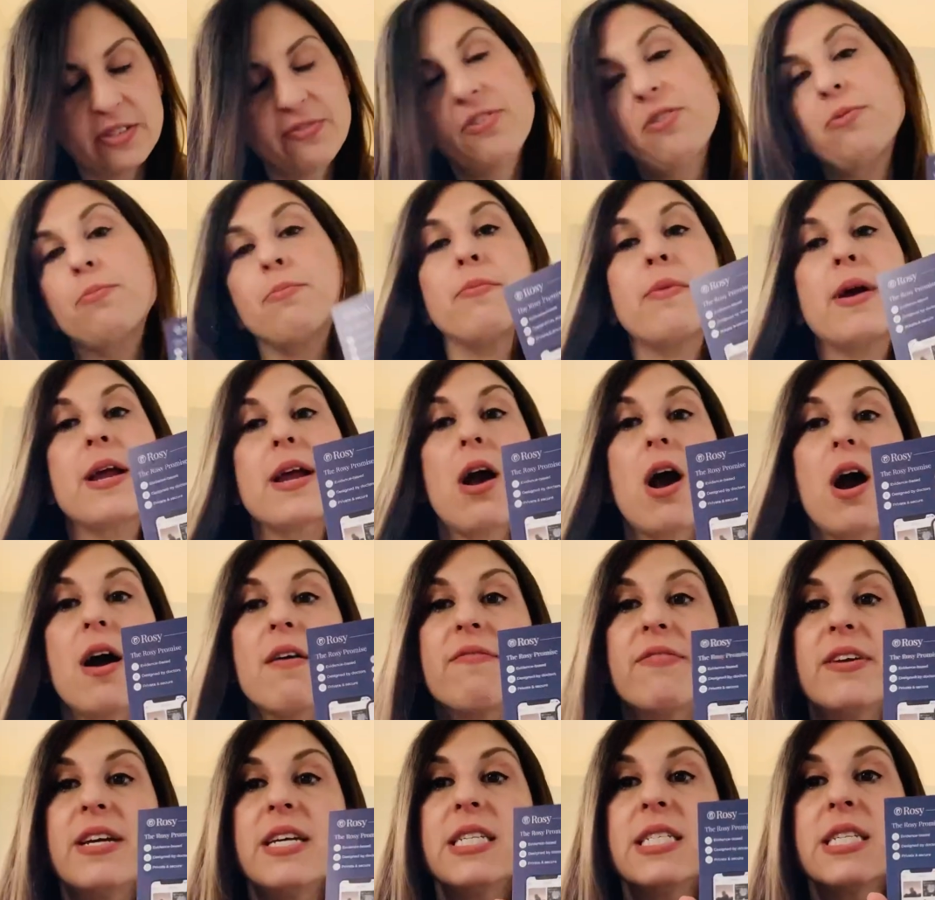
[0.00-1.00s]
for my
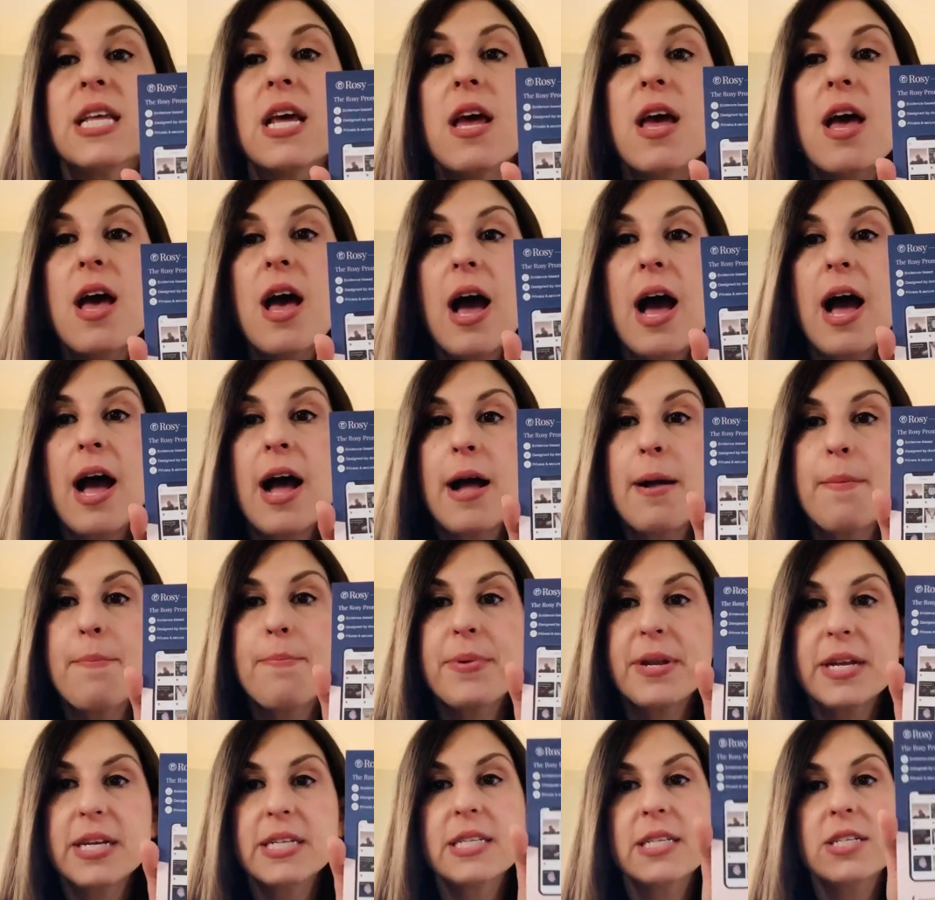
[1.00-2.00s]
office. Um,
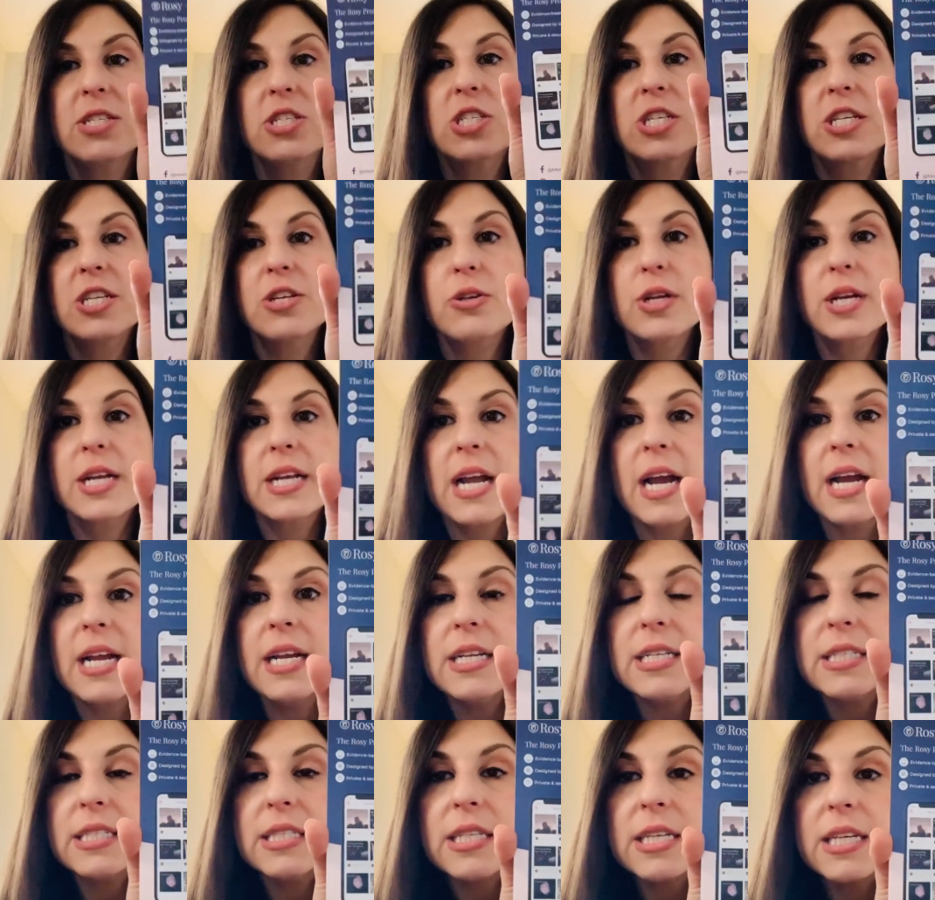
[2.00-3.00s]
but essentially you can kind
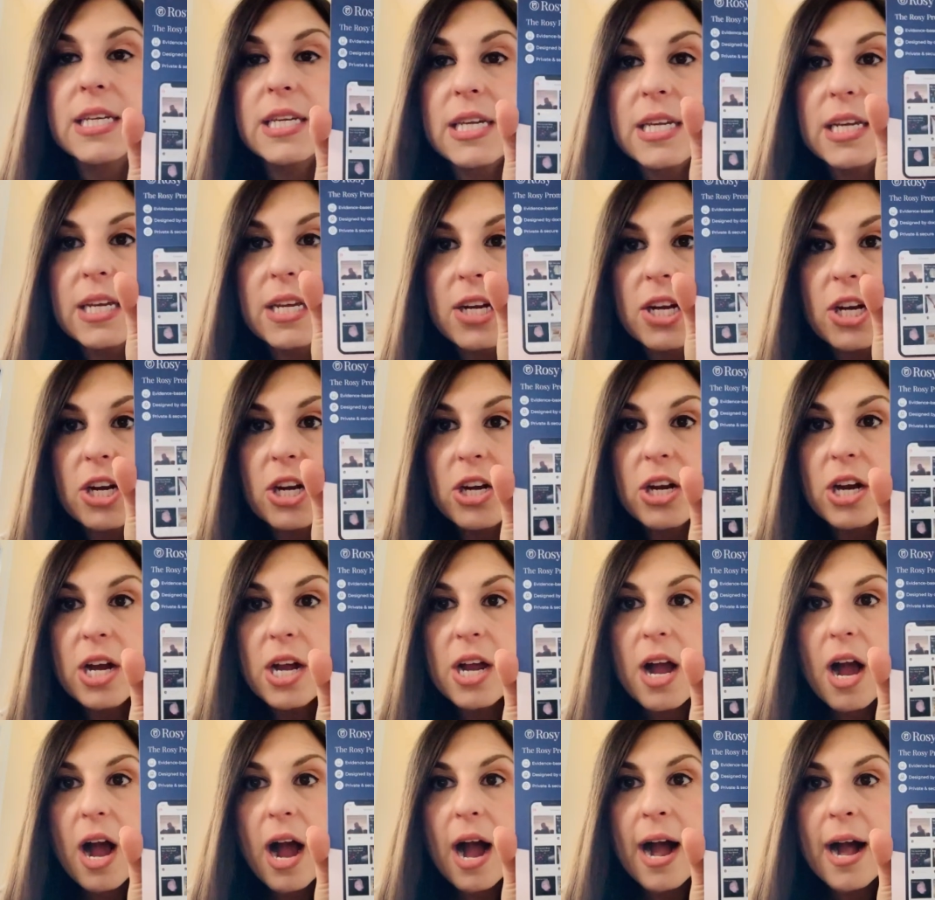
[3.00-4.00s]
of see here,
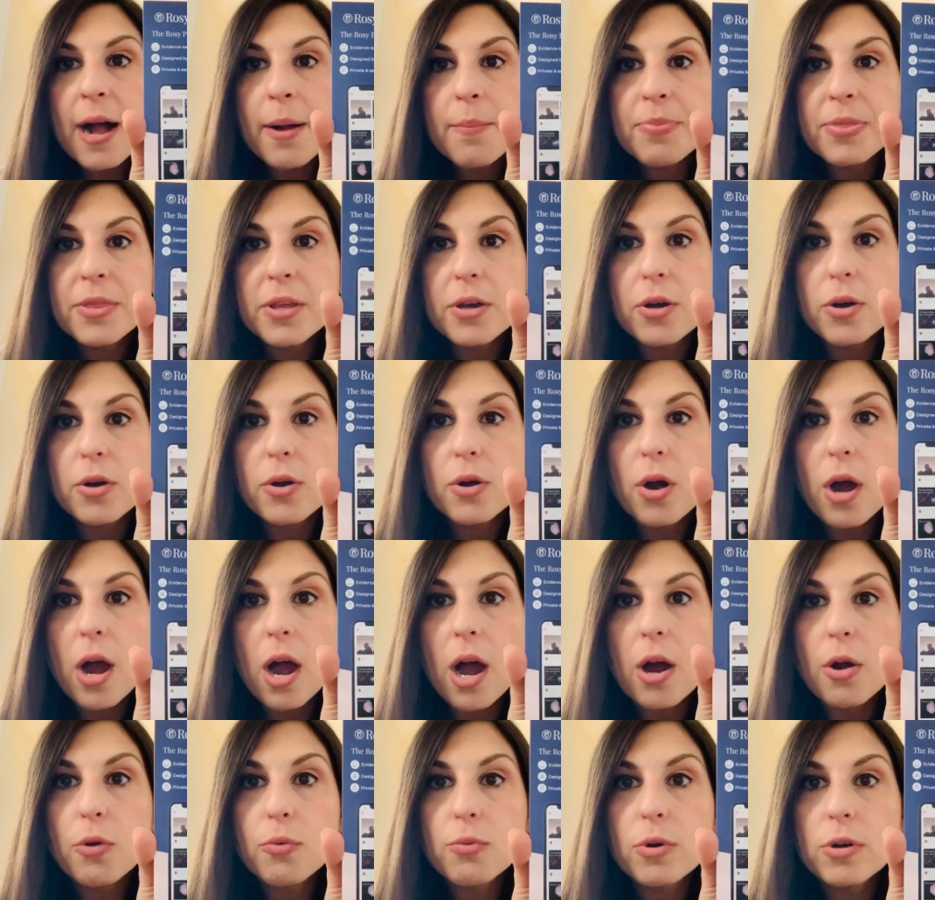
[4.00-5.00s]
um, the
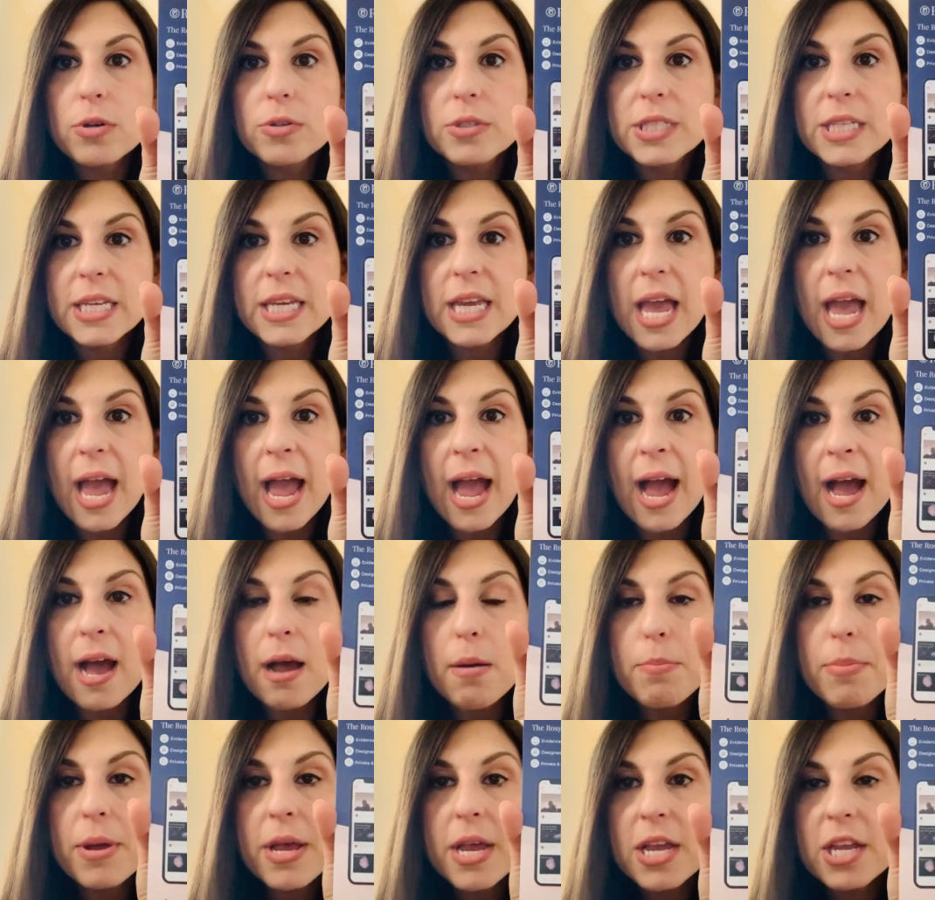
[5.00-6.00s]
uh, Rosy
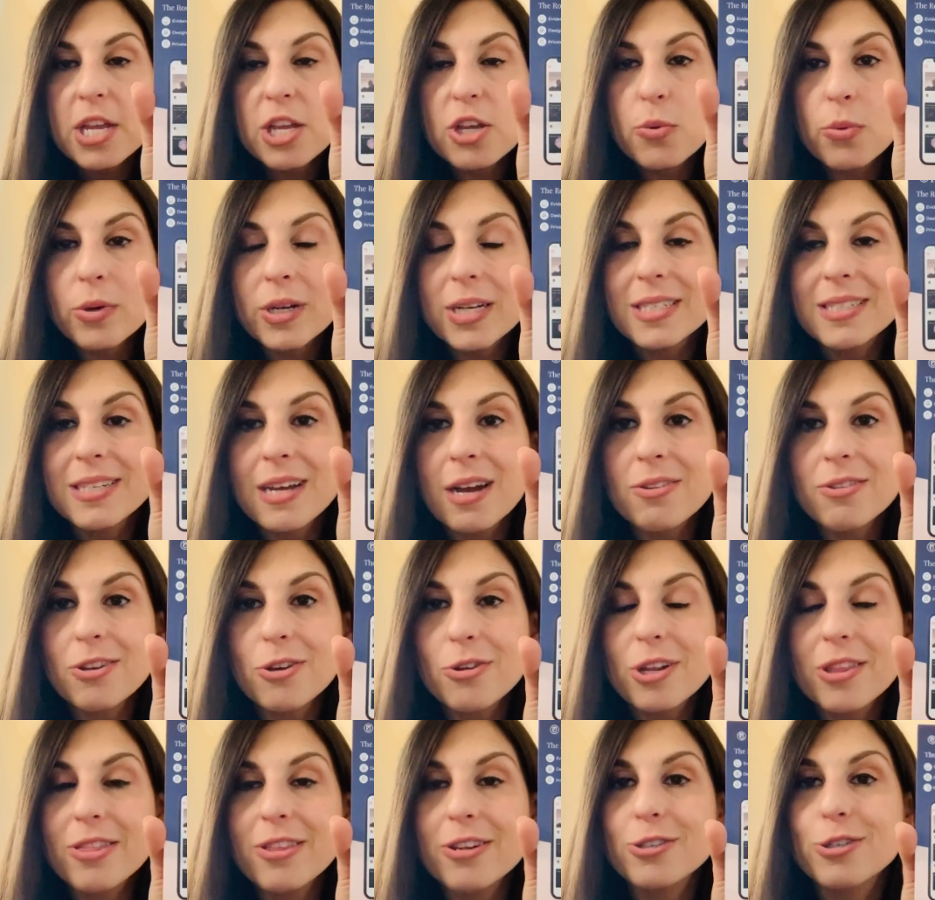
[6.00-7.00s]
app. You want to
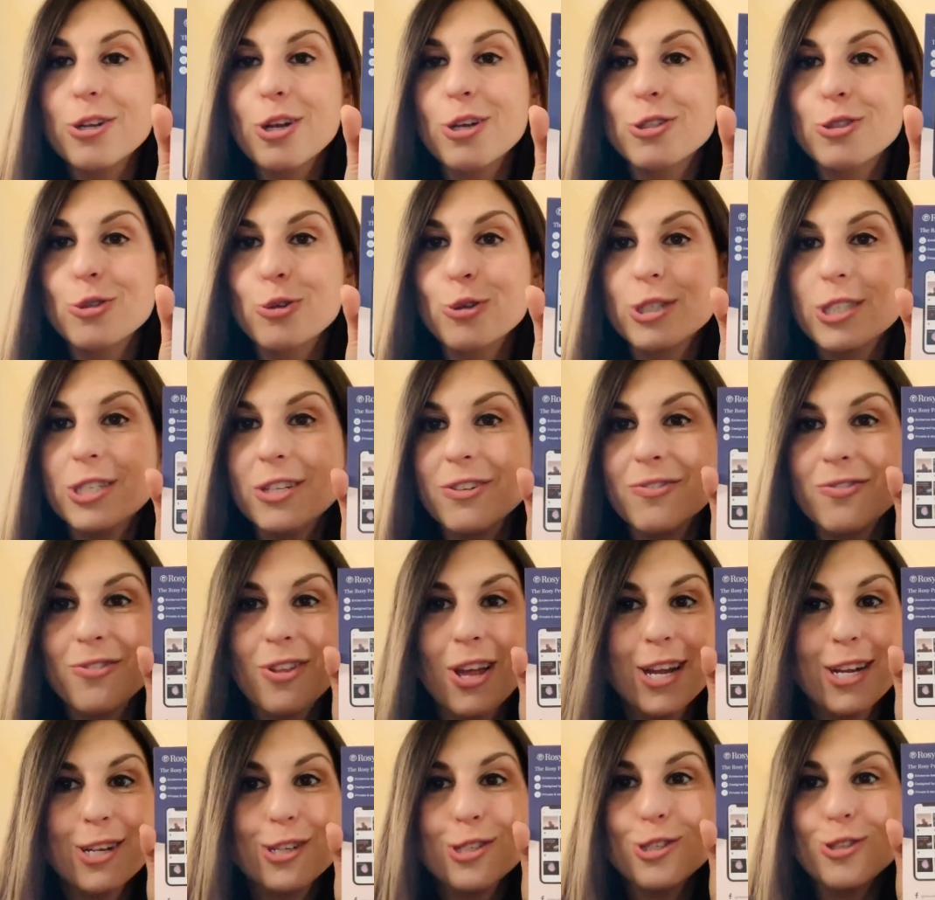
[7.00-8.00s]
download it. There's all sorts of
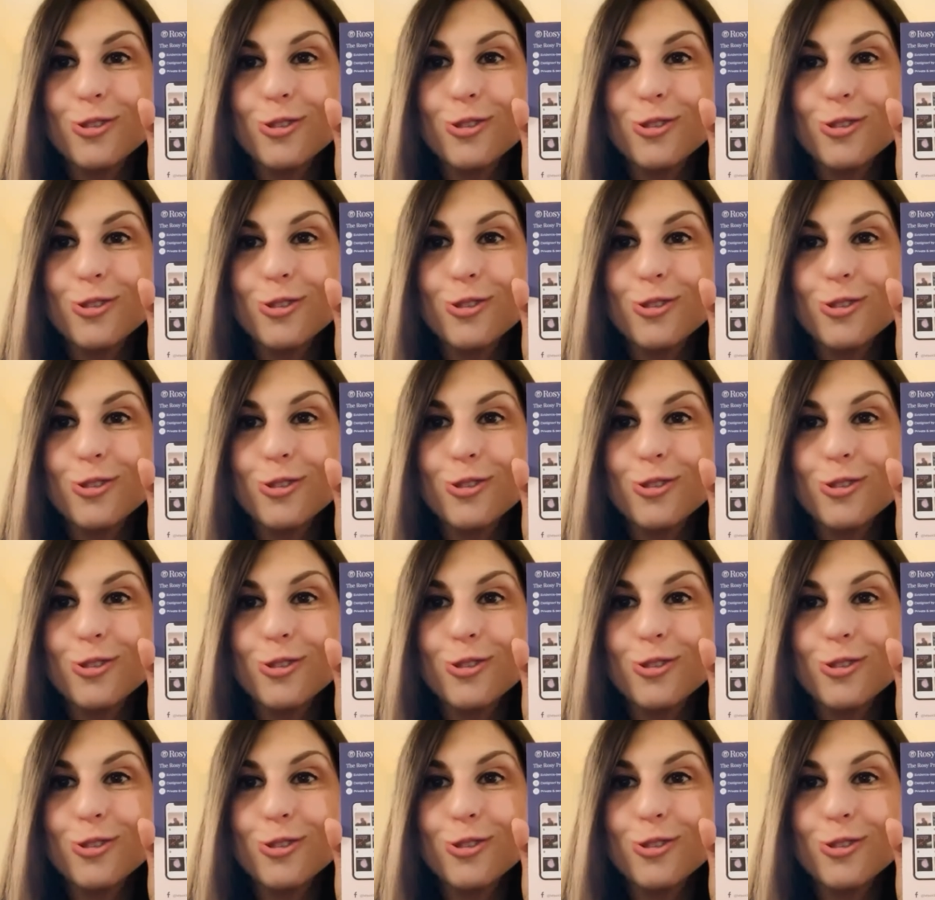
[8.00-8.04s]
like